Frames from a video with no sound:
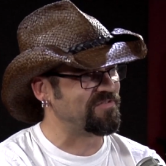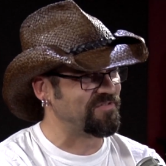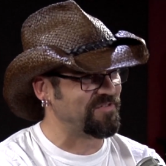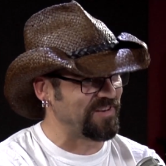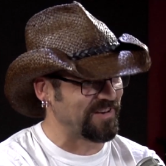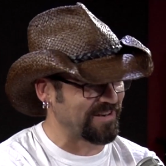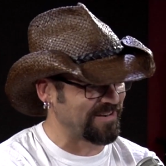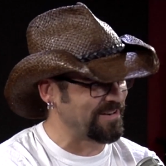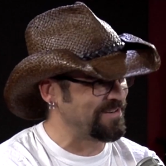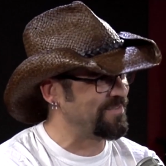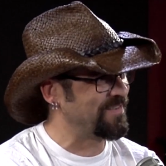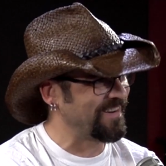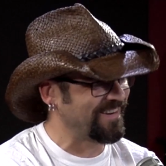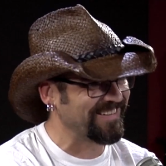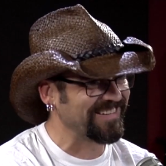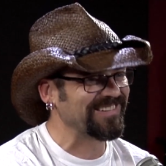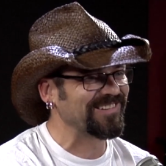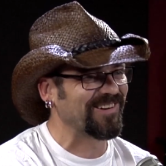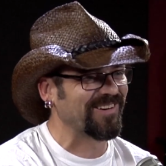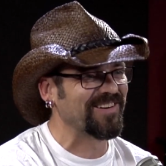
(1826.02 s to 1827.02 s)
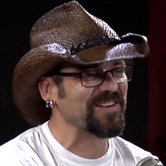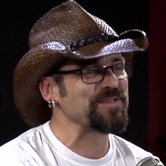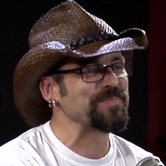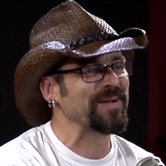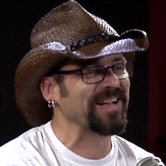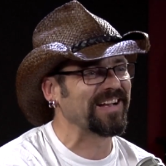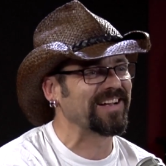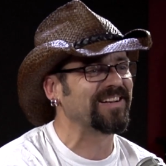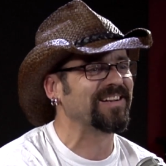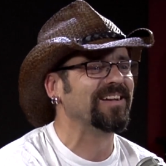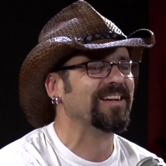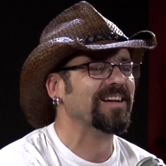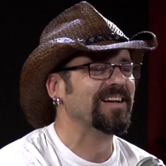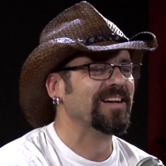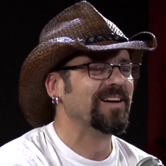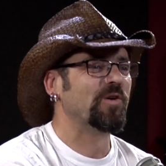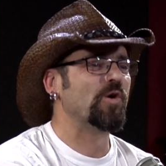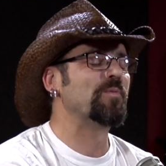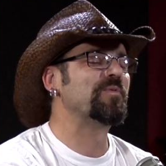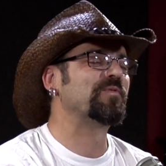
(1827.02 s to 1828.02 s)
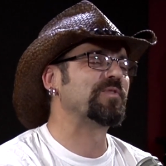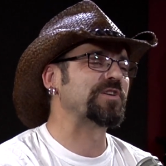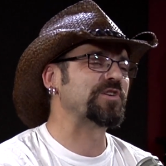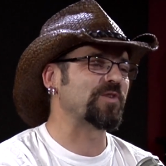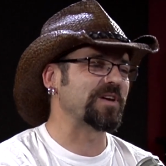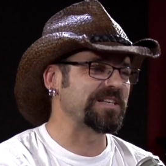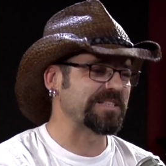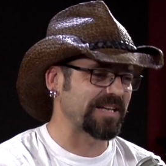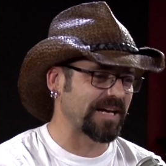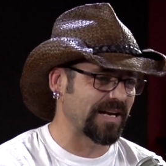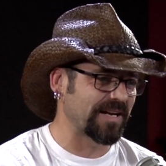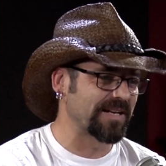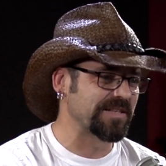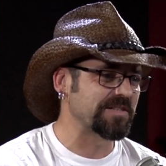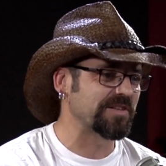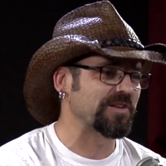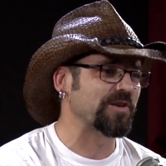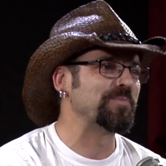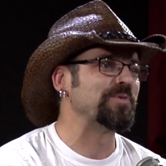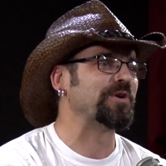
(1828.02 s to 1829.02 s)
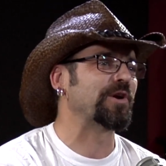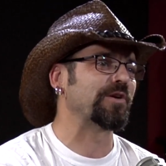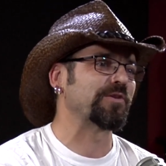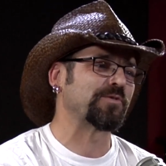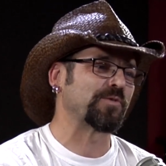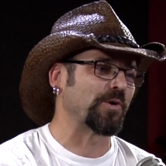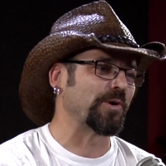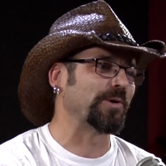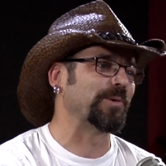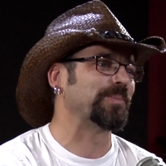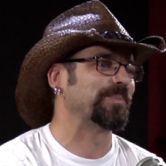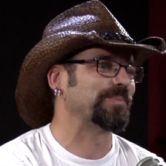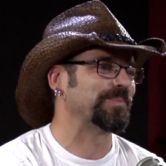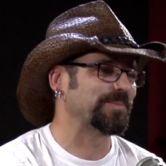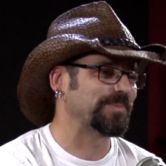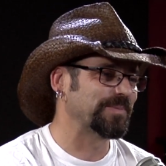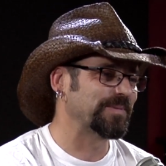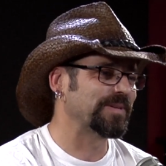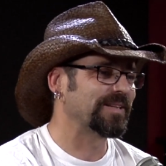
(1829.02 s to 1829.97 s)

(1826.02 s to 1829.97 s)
very, very large man. We opened for Trace Adkins at the Community Auditorium.